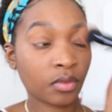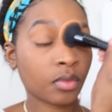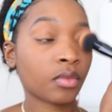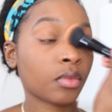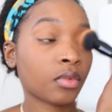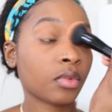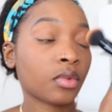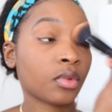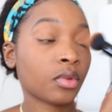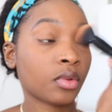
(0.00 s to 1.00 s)
will
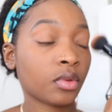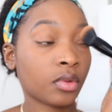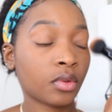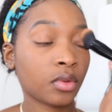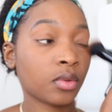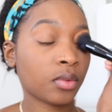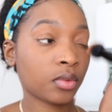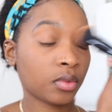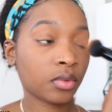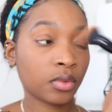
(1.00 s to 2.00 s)
be
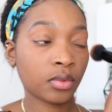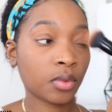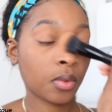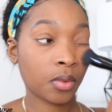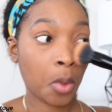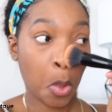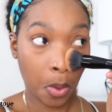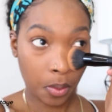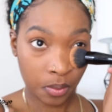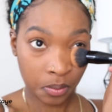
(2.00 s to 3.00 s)
my new
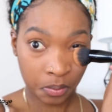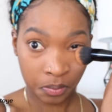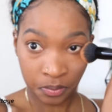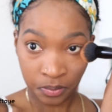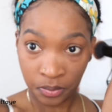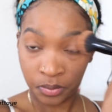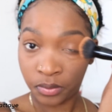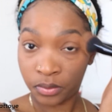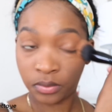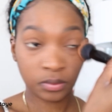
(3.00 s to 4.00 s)
foundation.
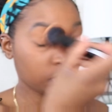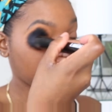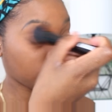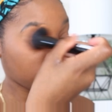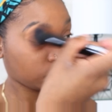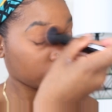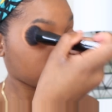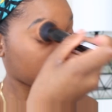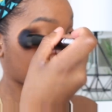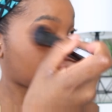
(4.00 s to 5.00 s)

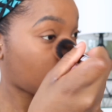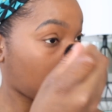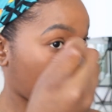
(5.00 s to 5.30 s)
I think I'm